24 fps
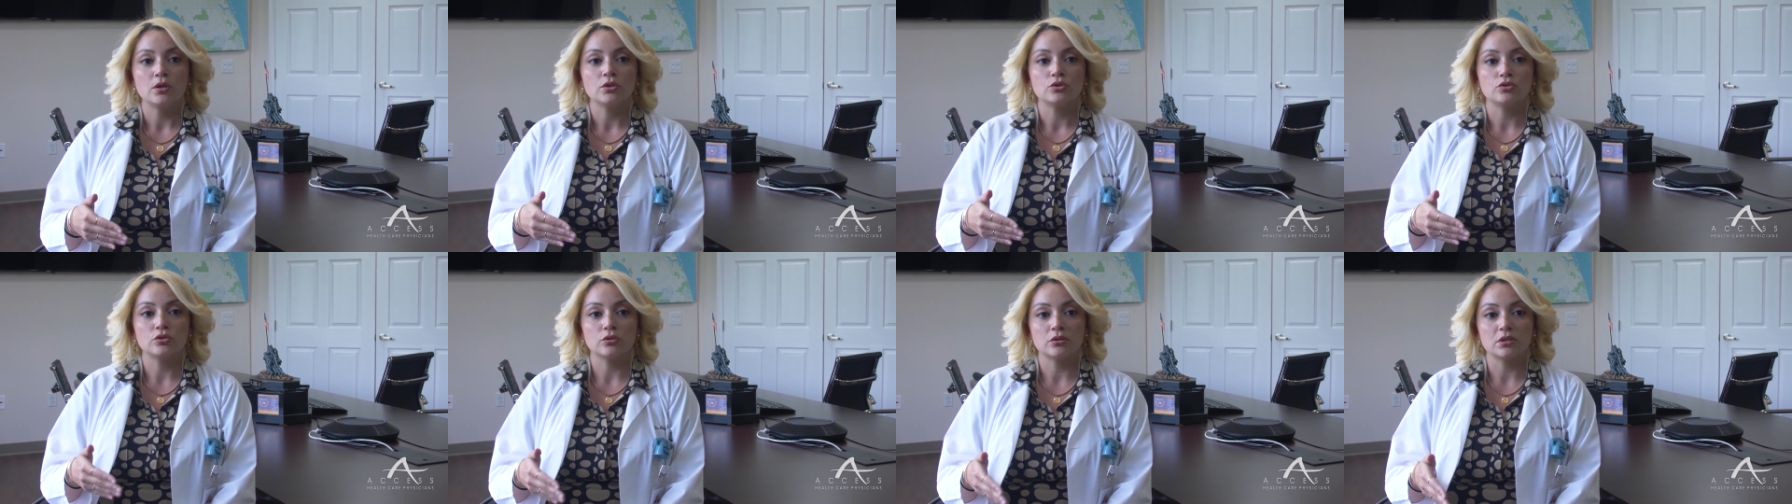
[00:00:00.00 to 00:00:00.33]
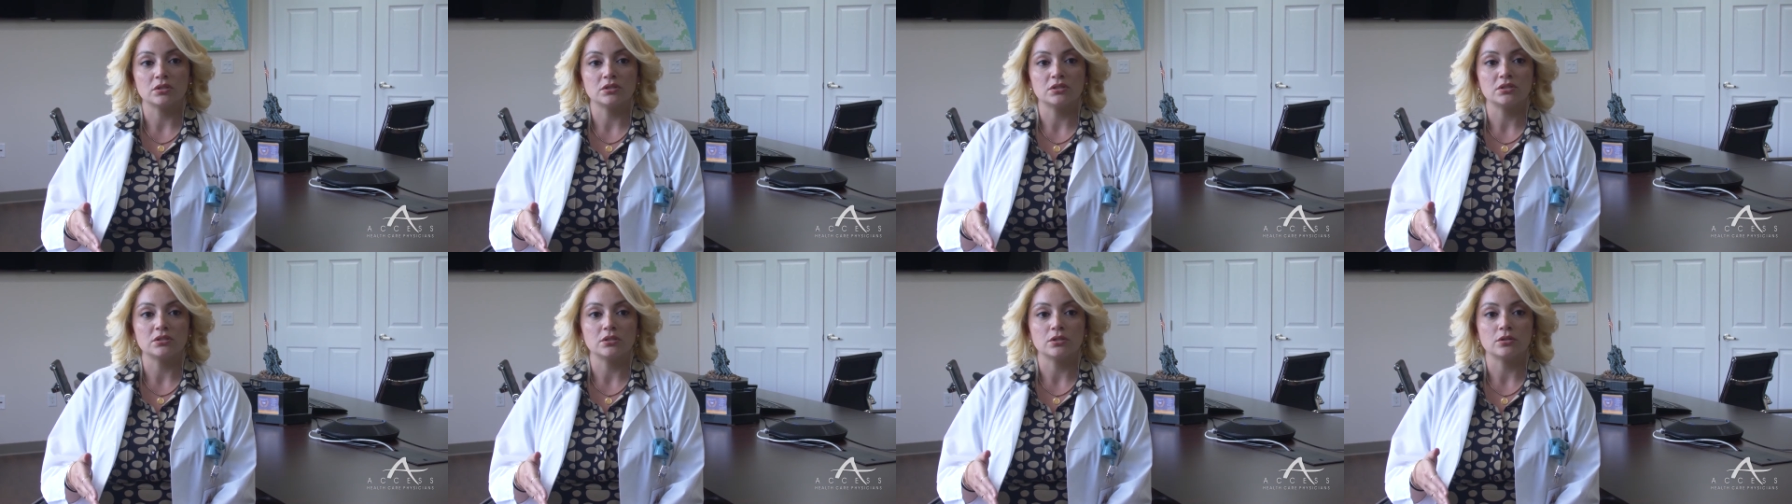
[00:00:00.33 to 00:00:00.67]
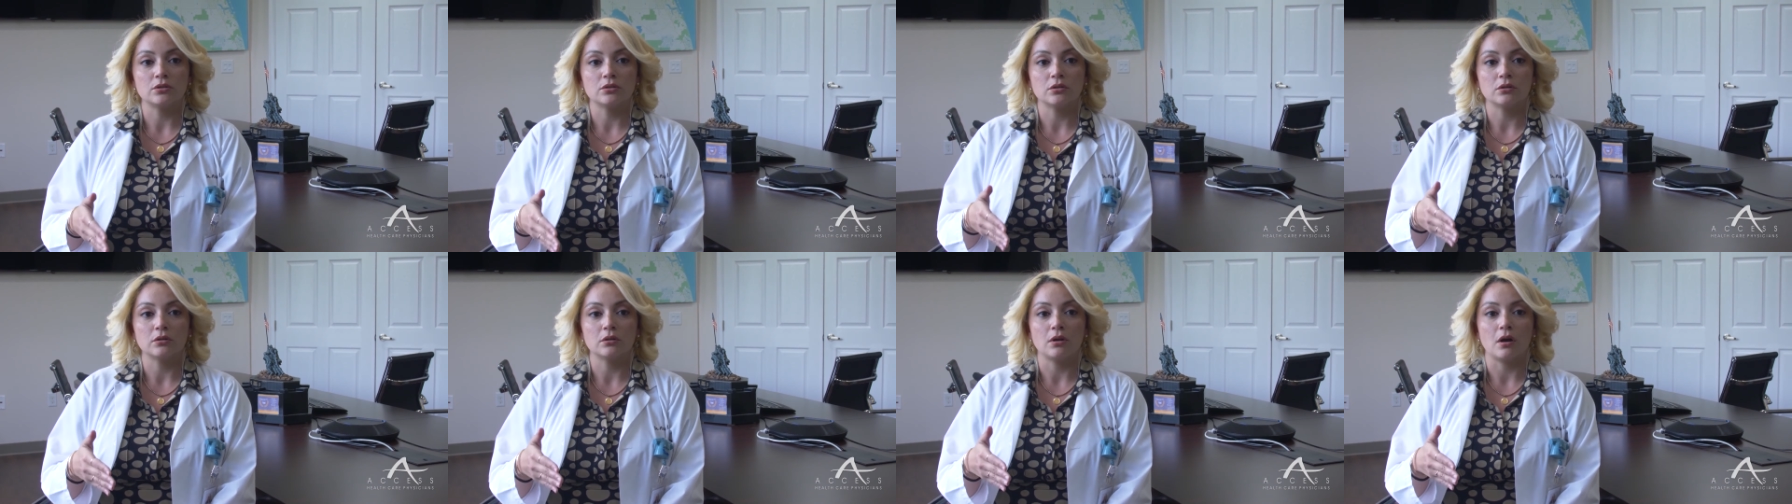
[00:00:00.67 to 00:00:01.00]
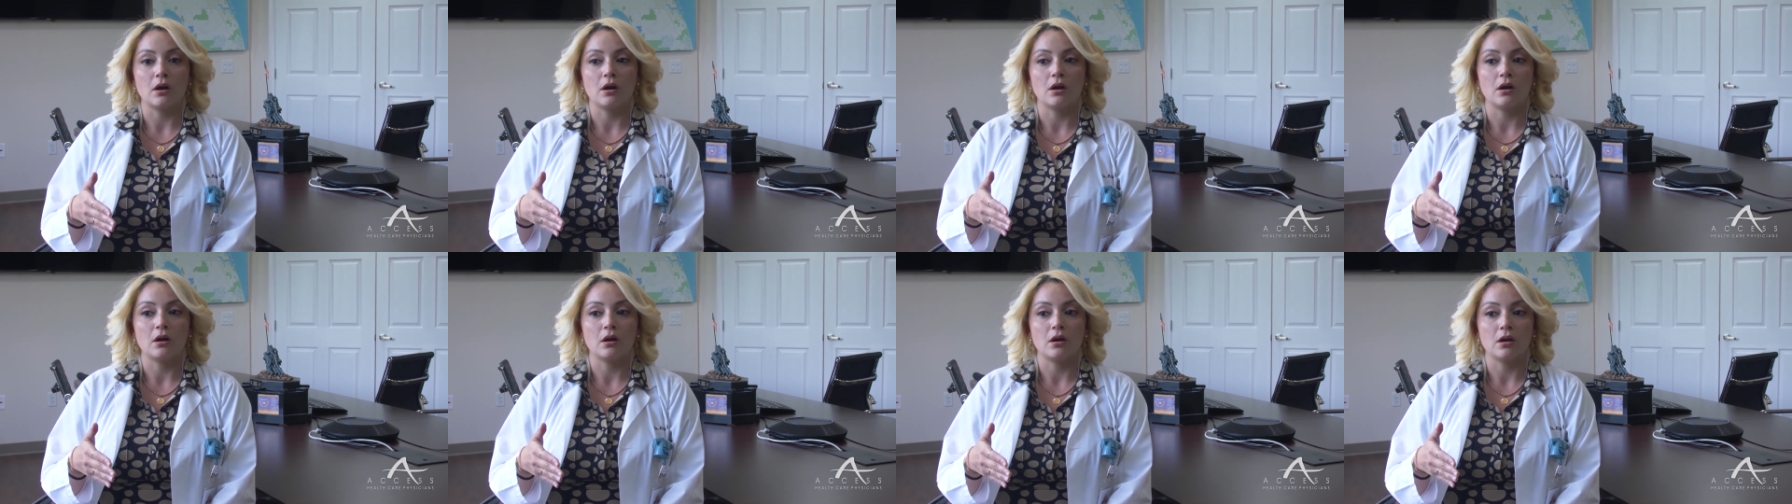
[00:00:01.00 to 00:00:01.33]
to
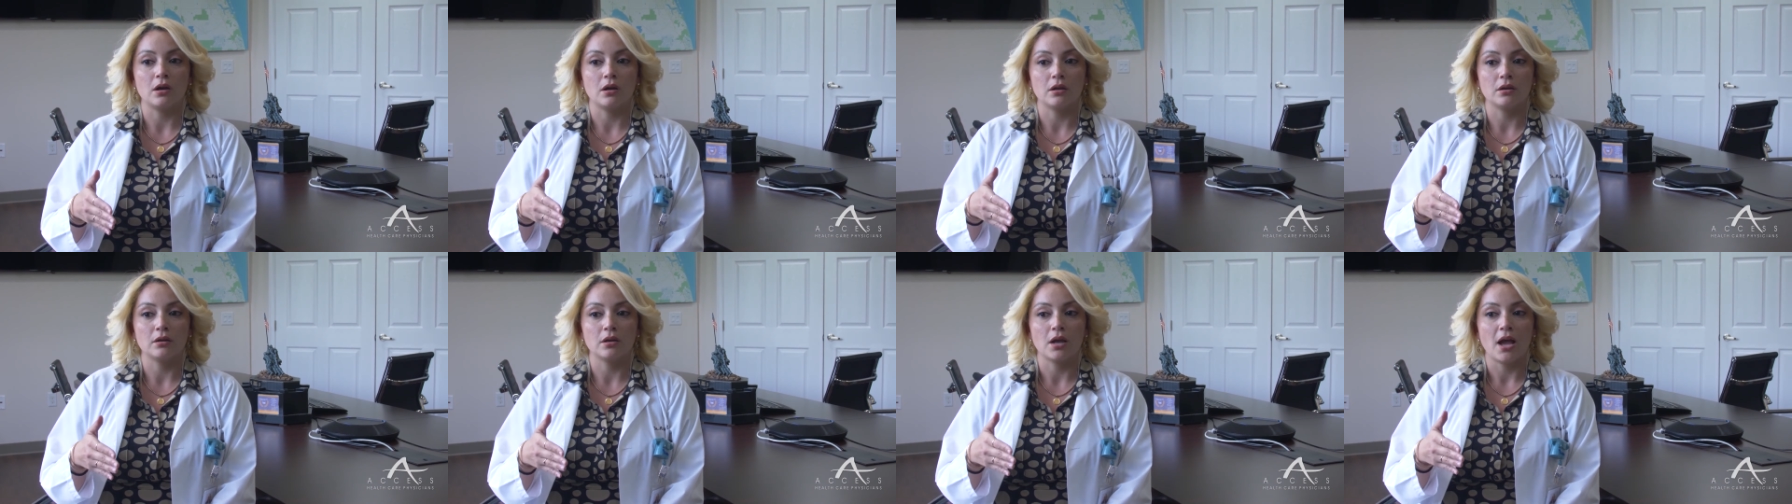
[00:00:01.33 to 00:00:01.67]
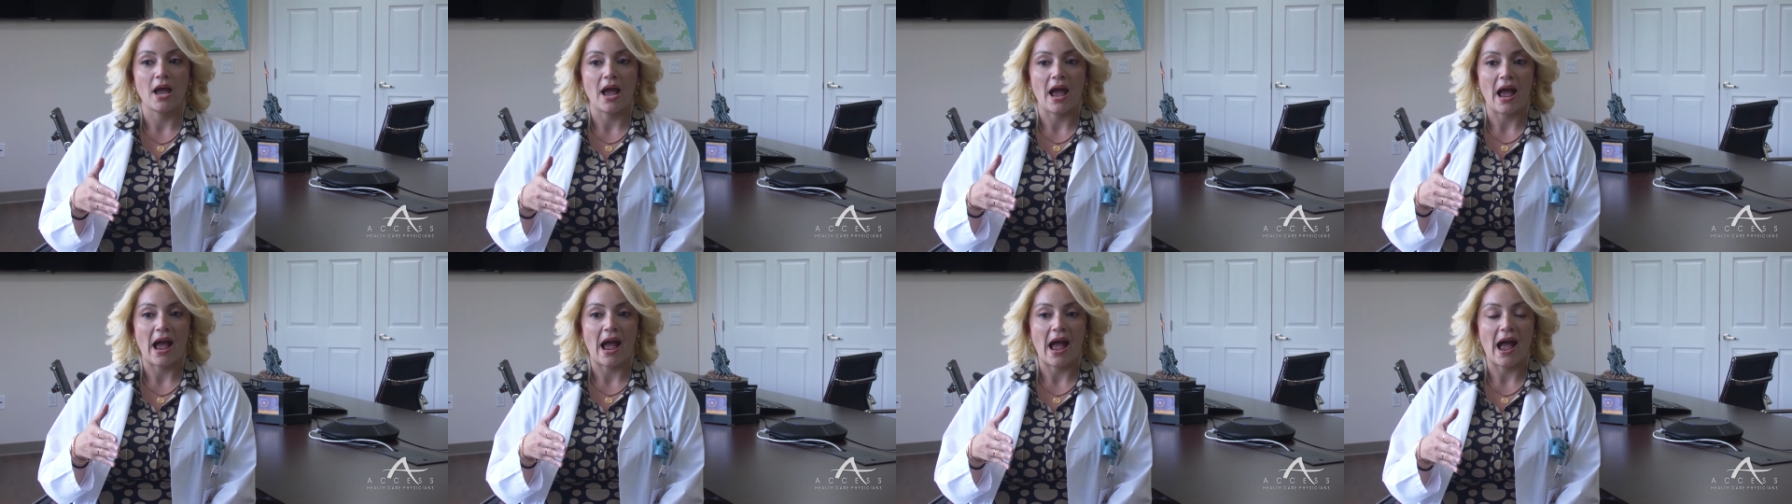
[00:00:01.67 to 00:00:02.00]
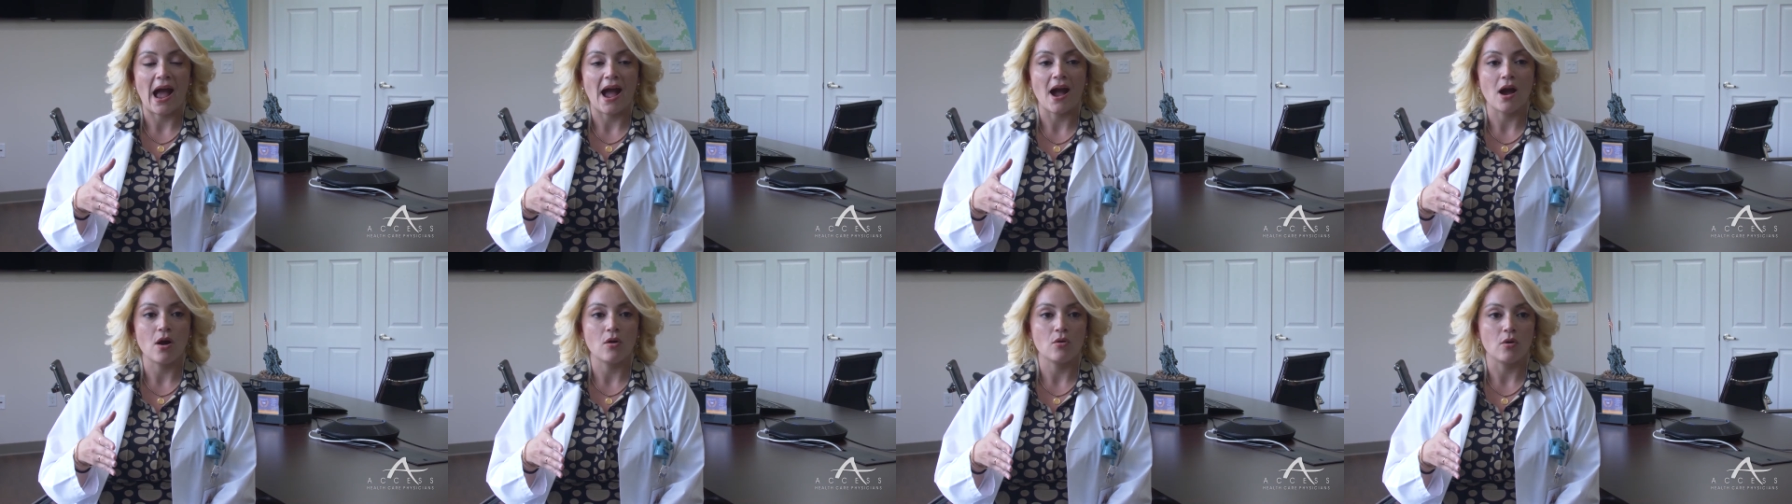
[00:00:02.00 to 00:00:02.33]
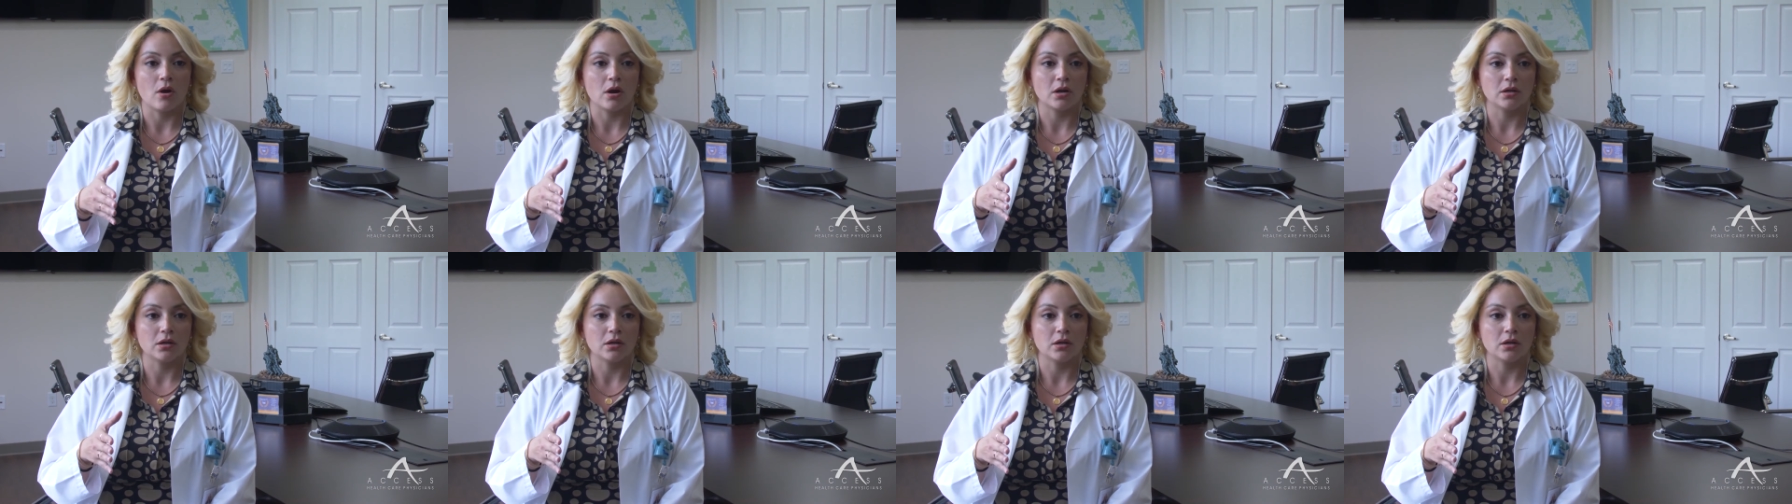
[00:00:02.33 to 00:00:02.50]
consider on how